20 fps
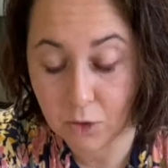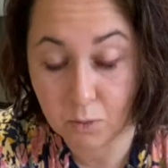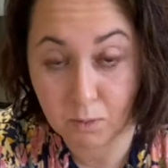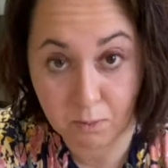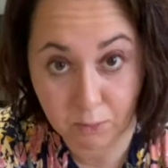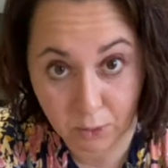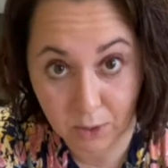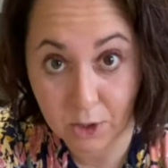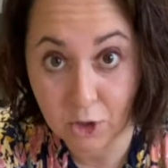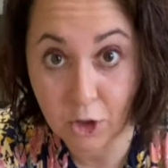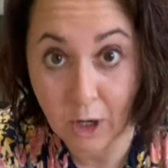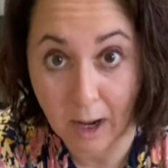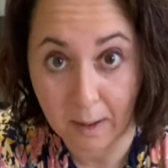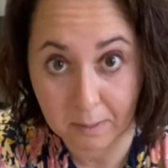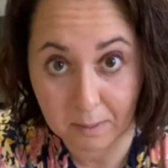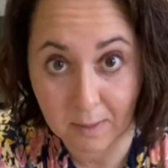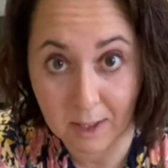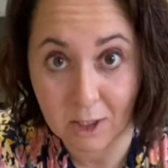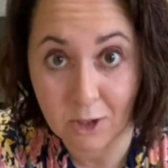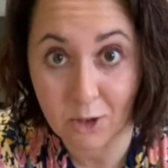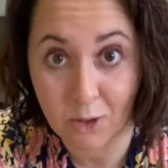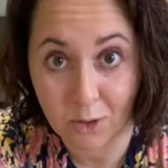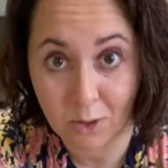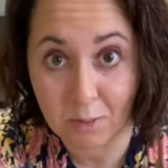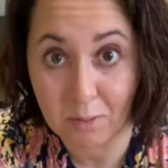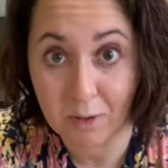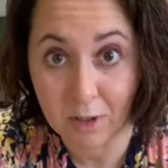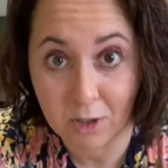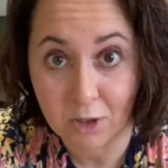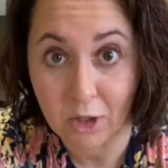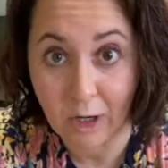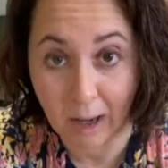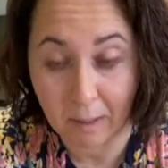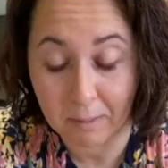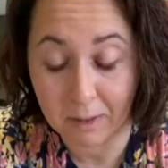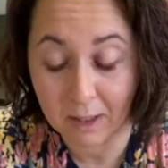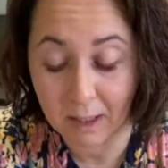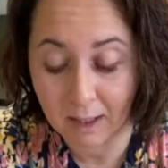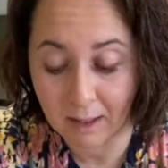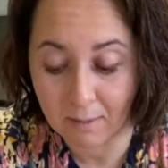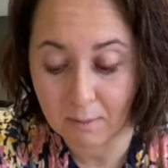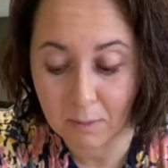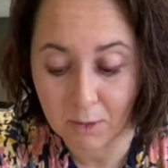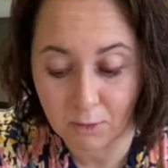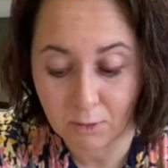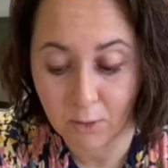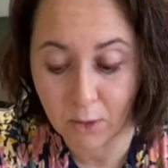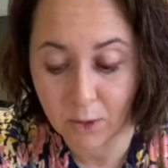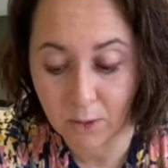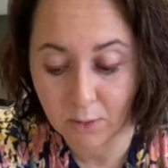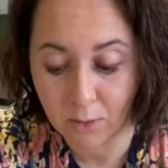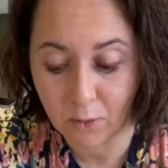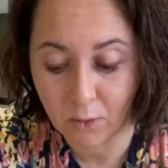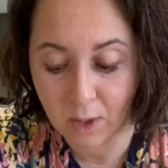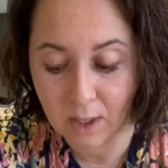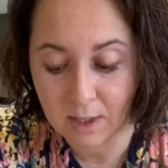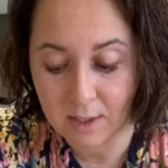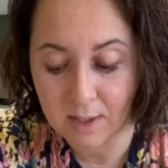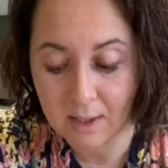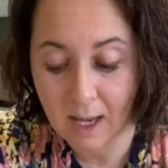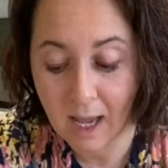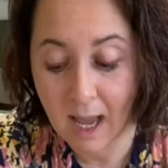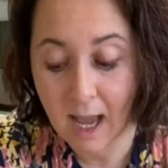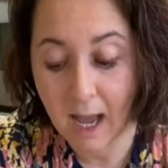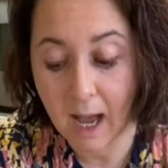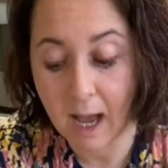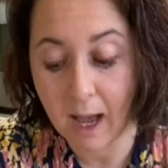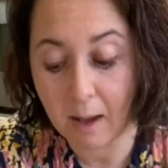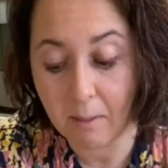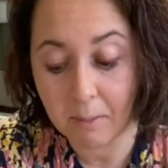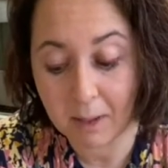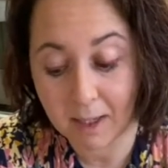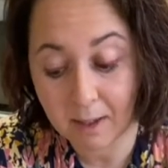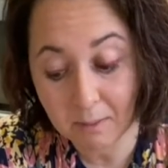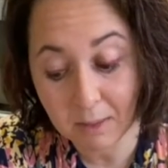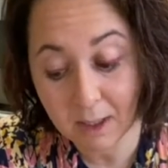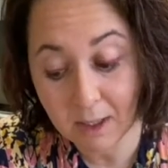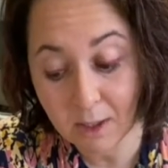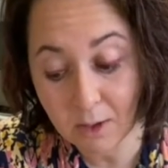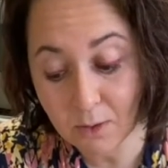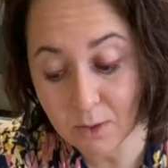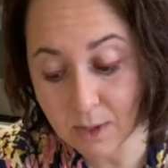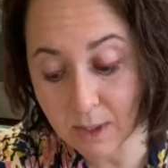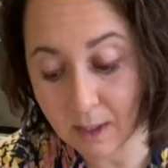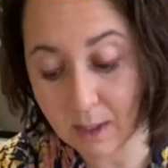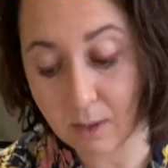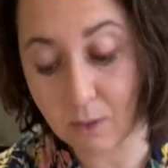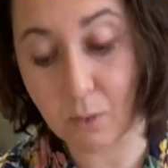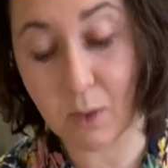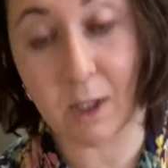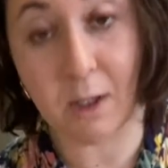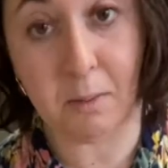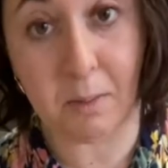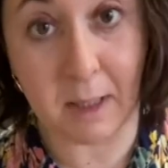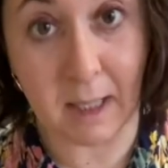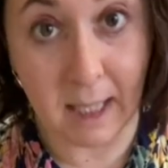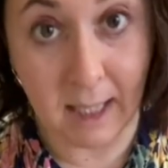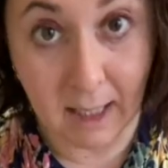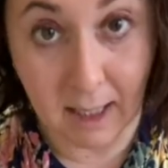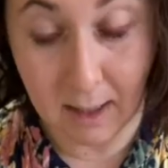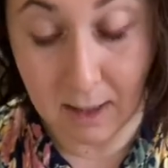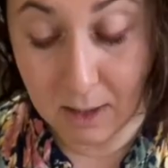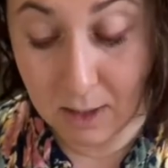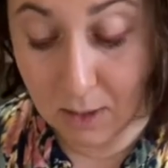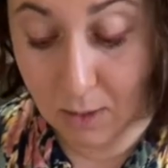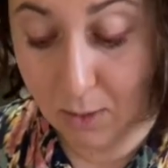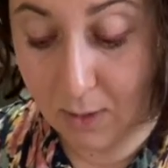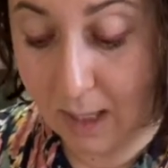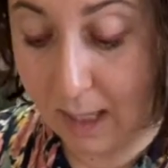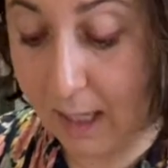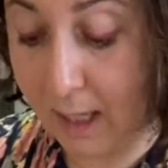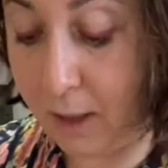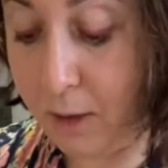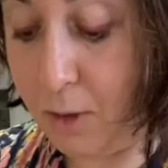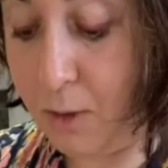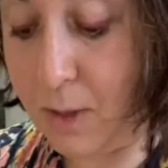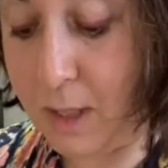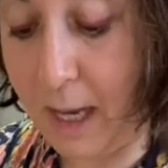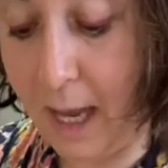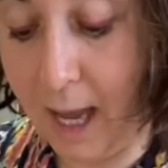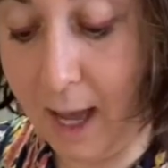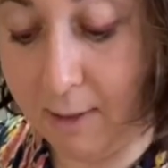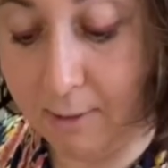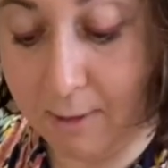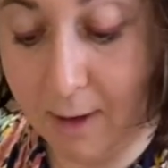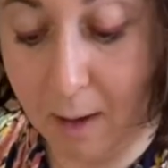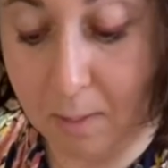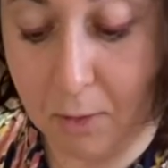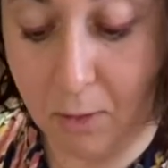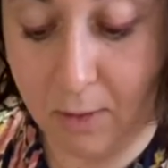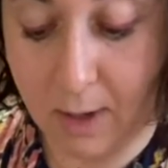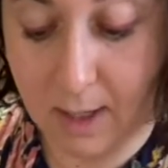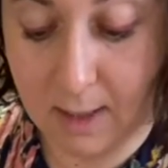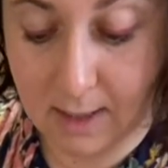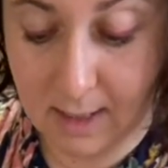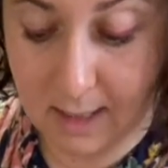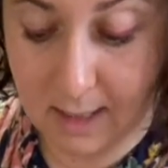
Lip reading: Pre-chop, make sure you pre-chop it before you freeze. But I'm gonna use a real banana, so then I'll use a half cup of ice